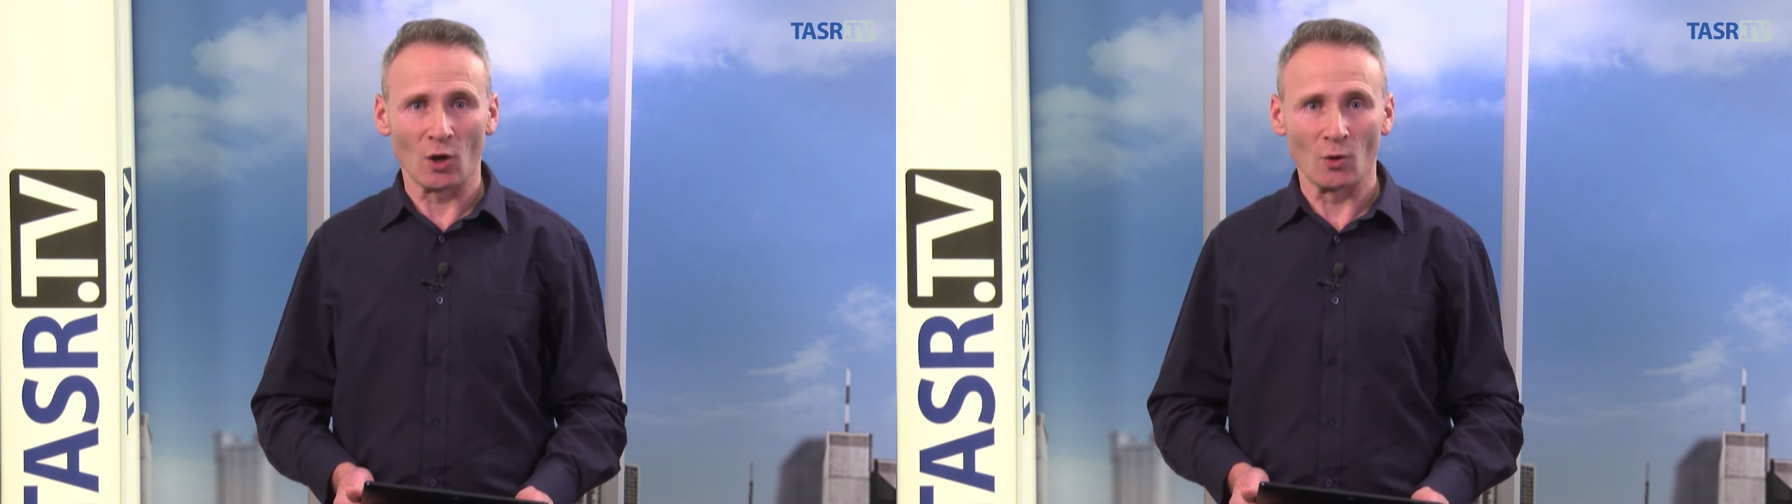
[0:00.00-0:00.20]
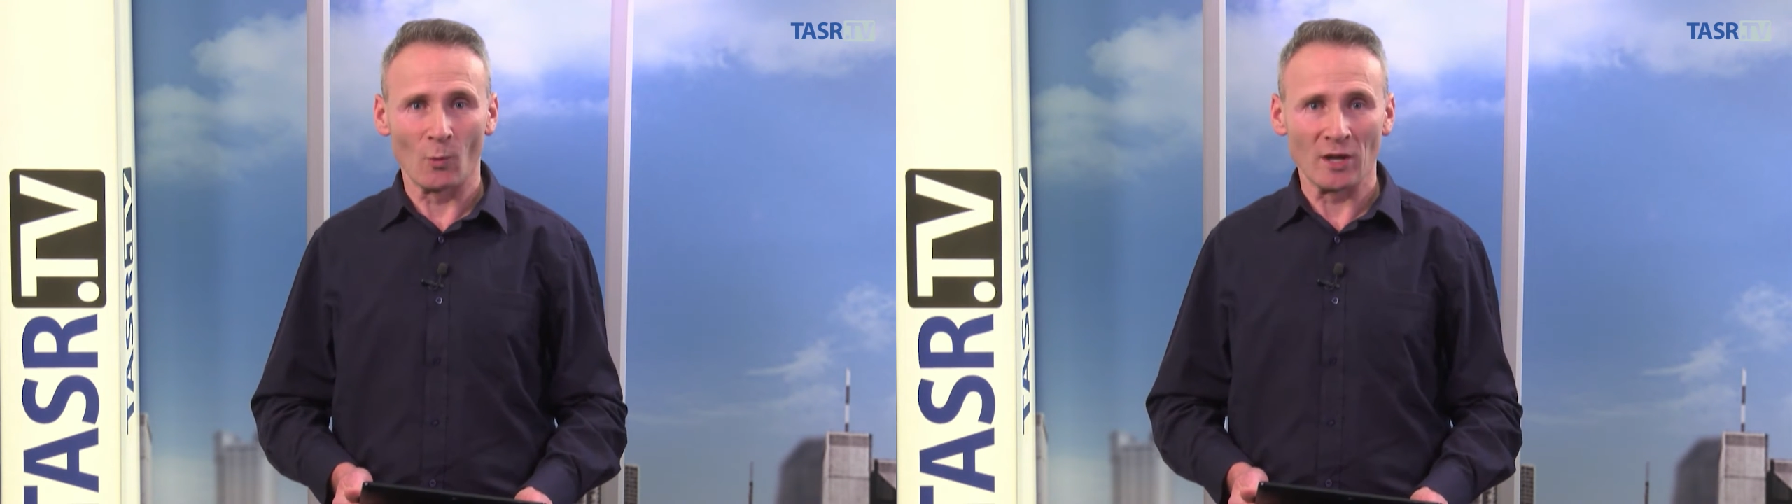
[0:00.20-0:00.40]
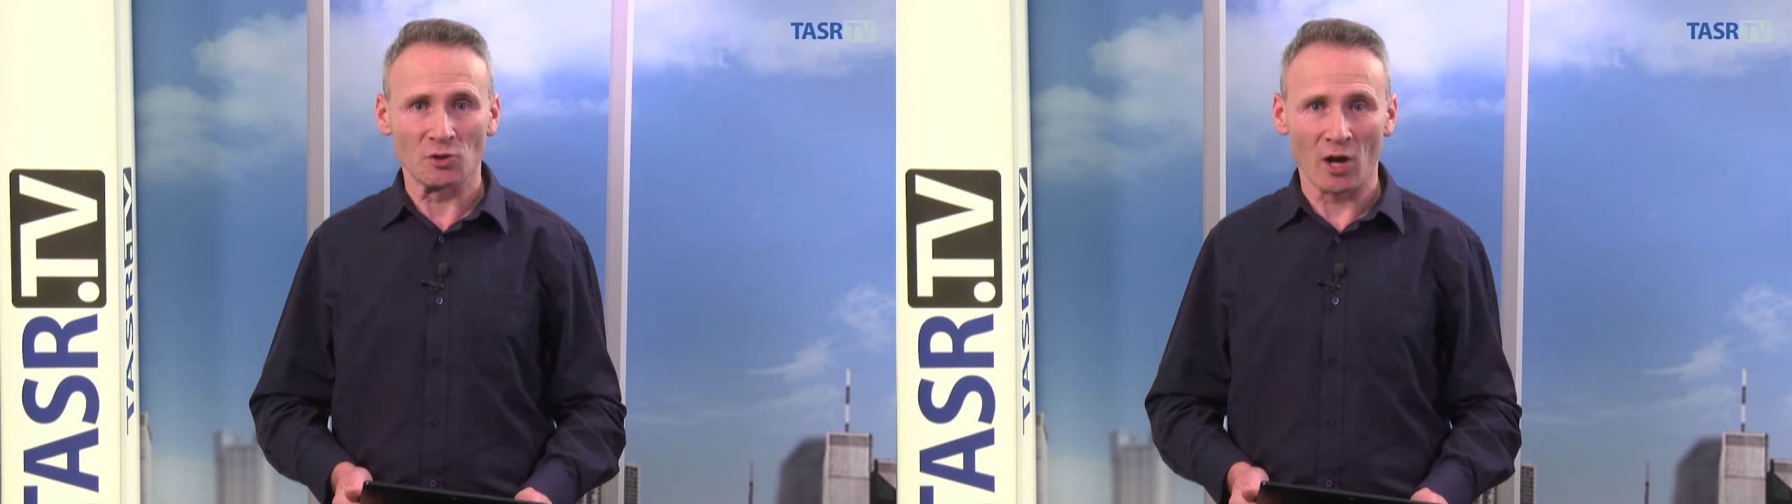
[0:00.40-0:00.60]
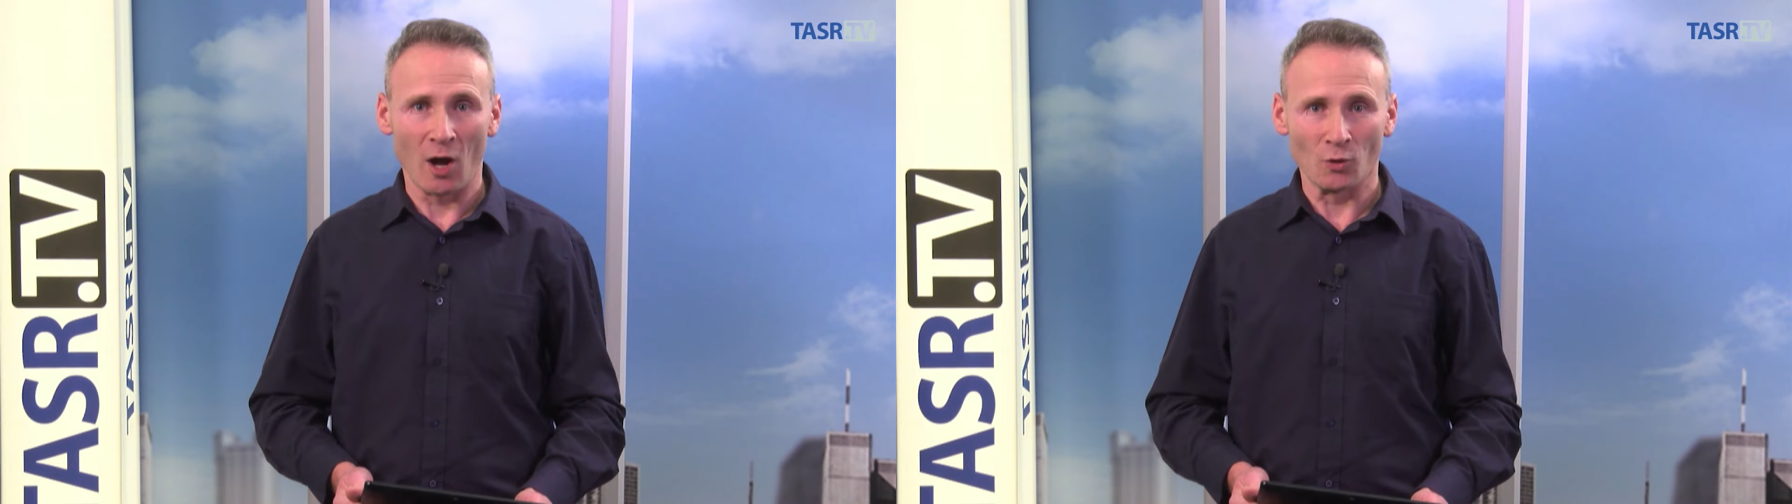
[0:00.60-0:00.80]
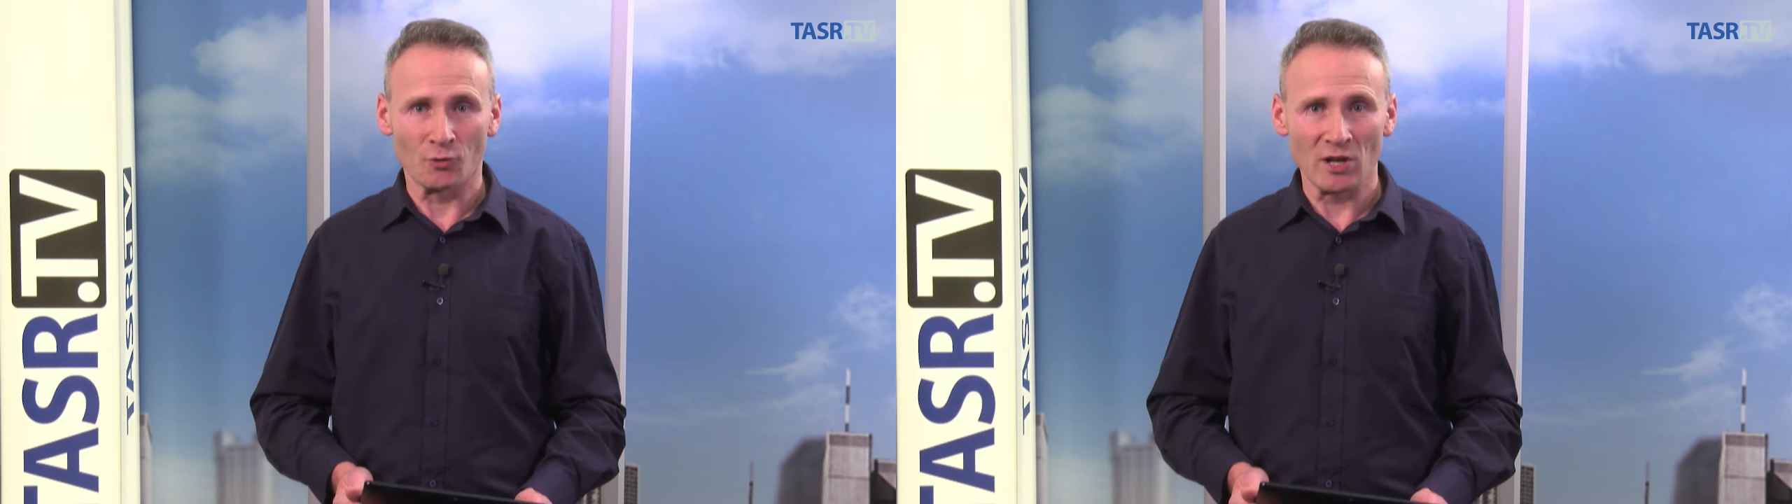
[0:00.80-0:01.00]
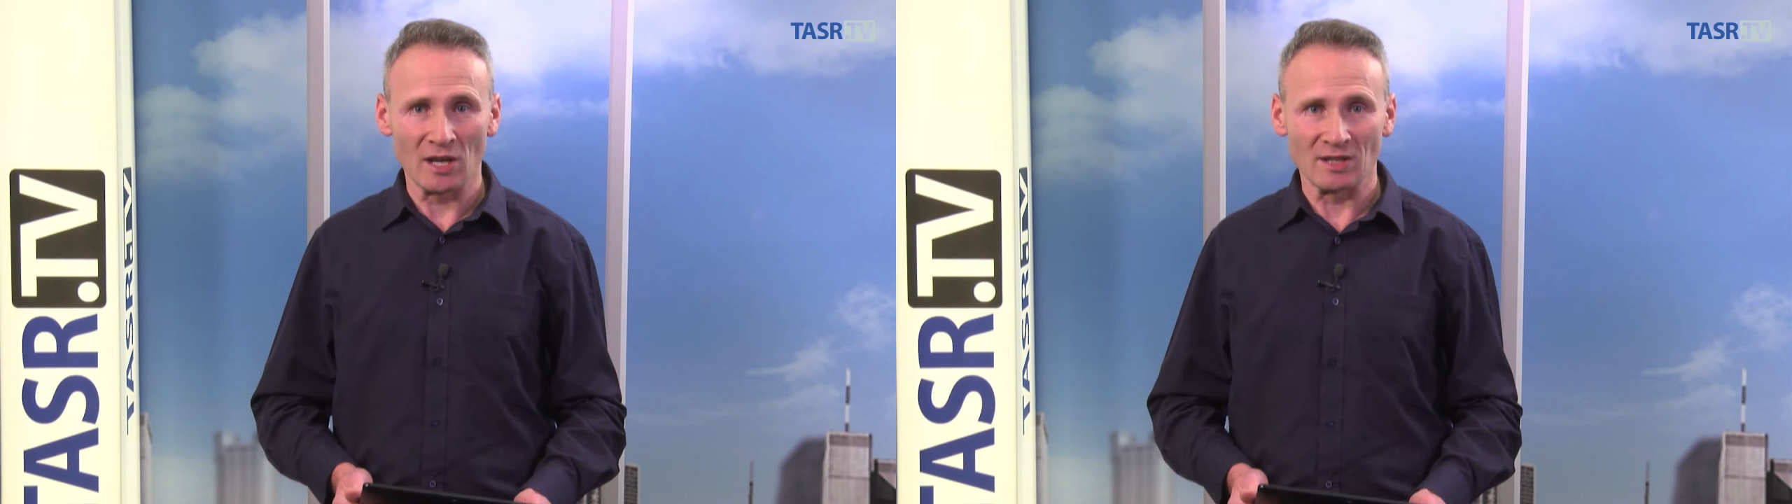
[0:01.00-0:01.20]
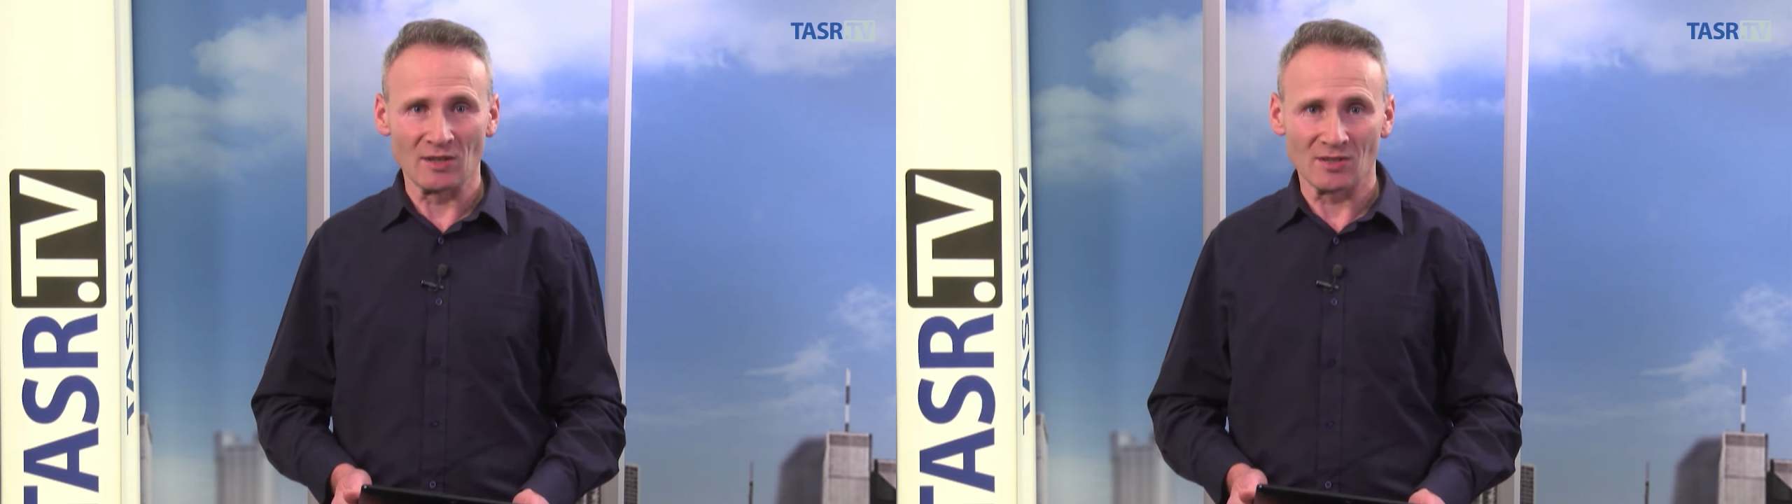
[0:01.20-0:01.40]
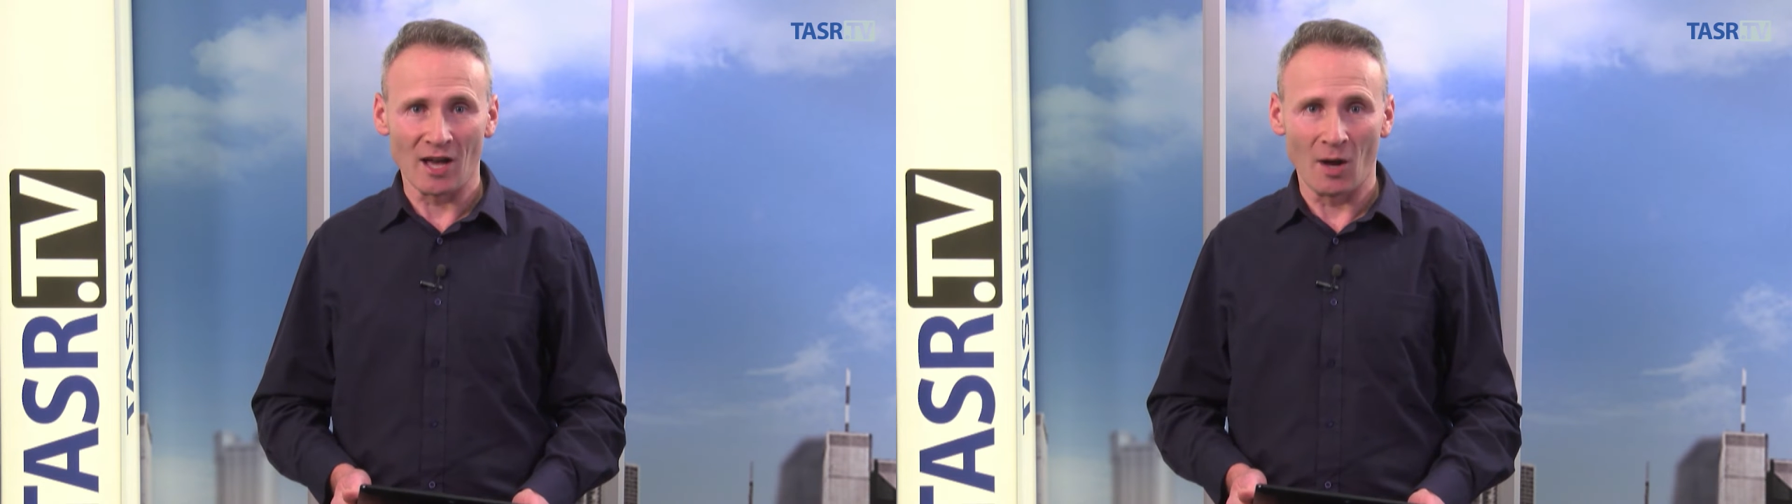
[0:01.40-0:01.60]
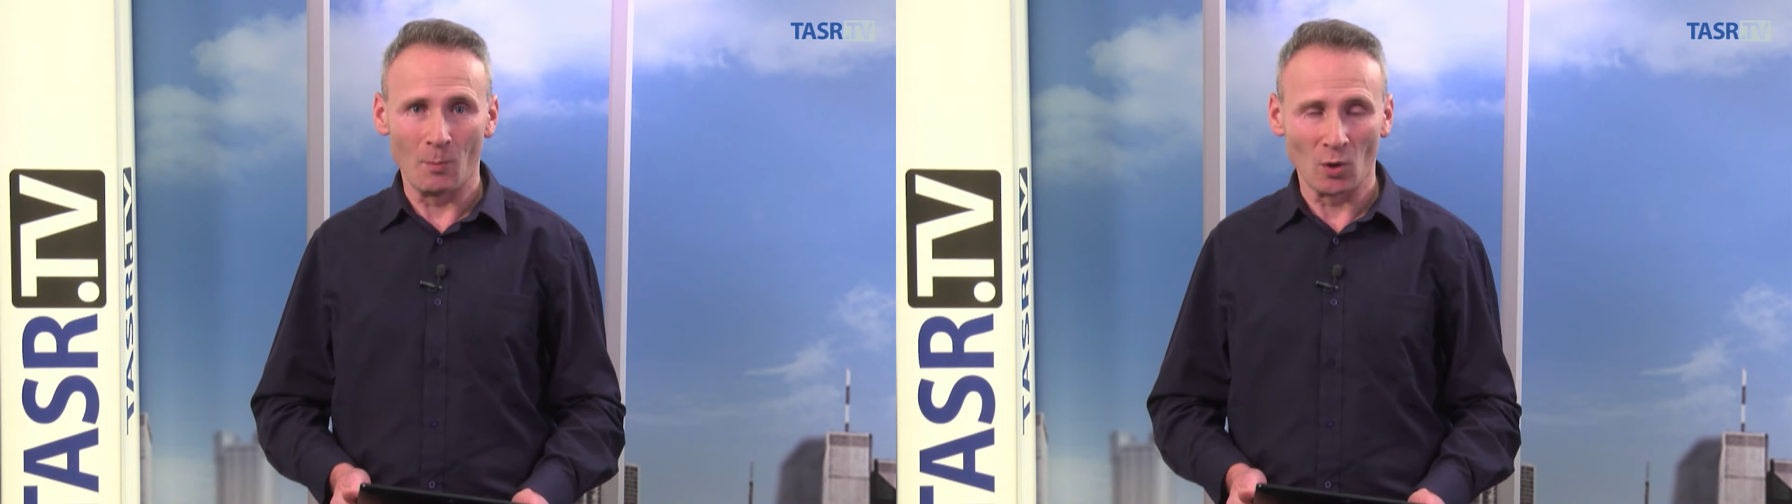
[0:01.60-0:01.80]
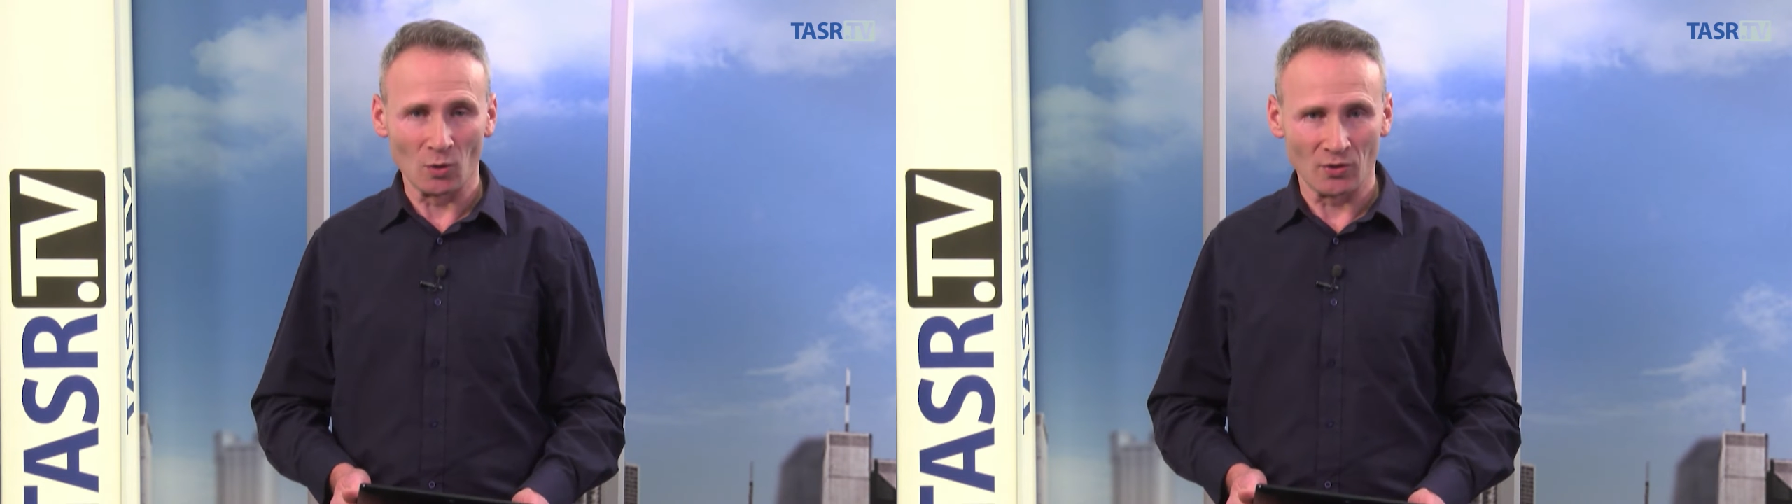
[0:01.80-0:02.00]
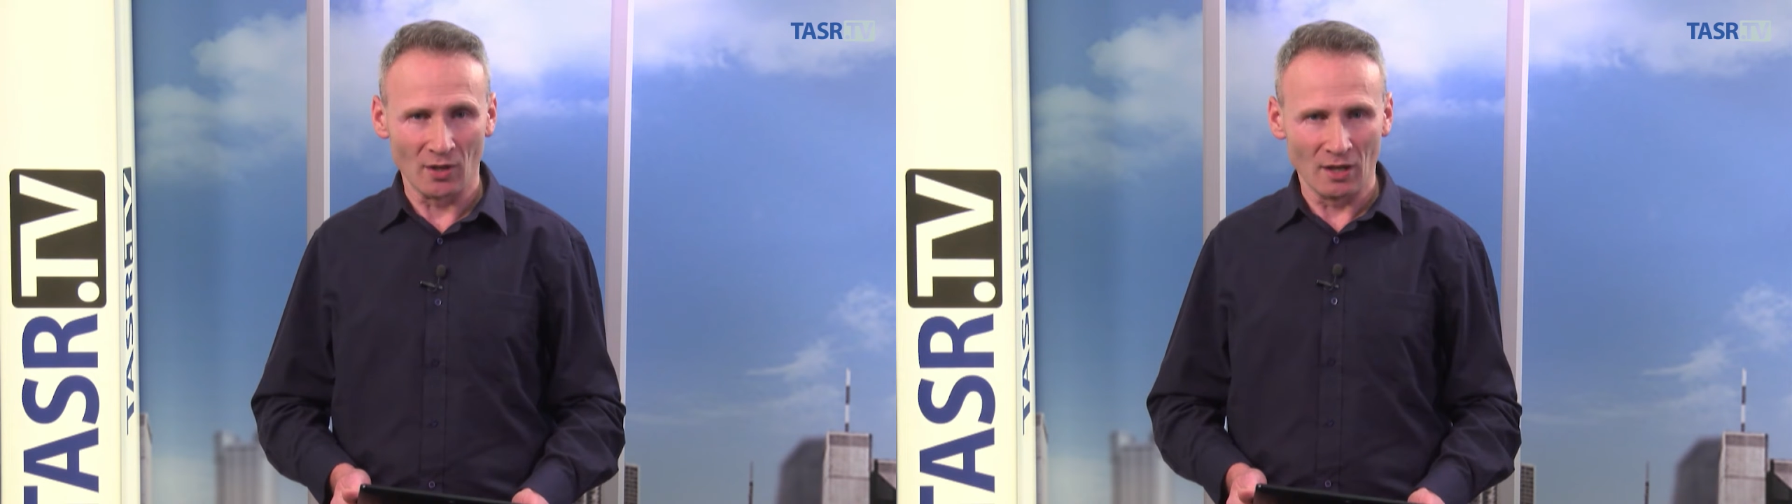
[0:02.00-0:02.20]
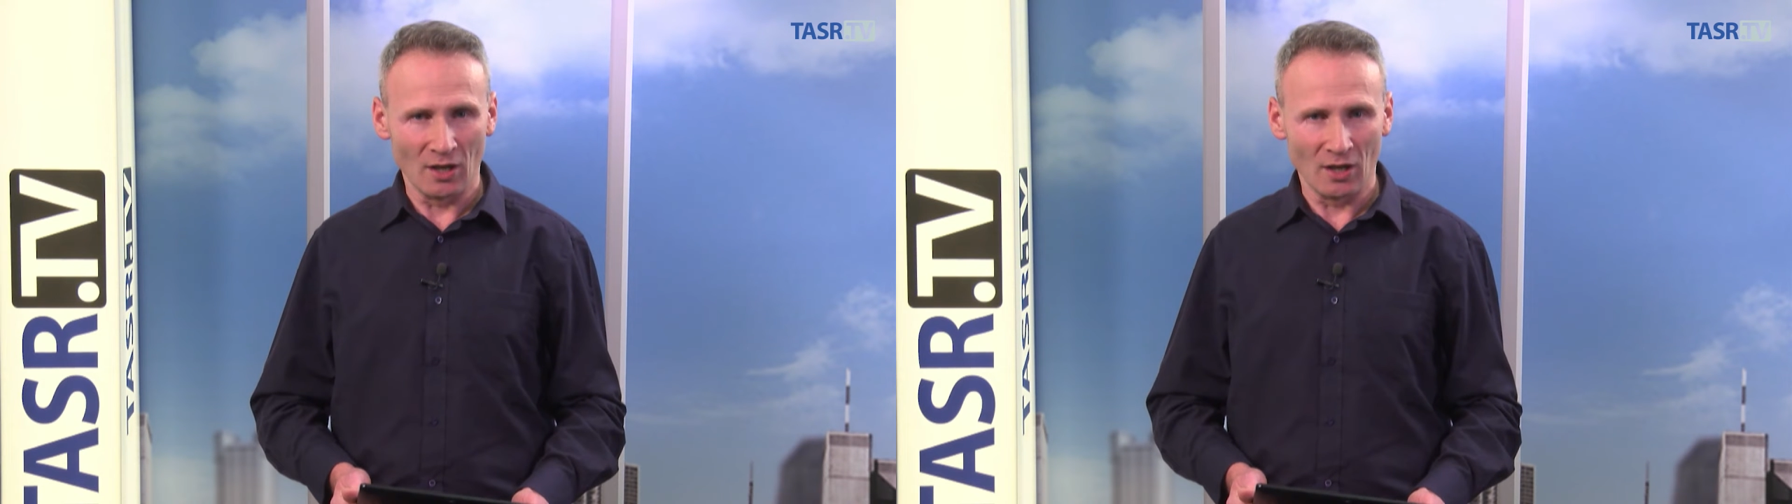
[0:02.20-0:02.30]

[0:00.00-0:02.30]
on which our treaties are built.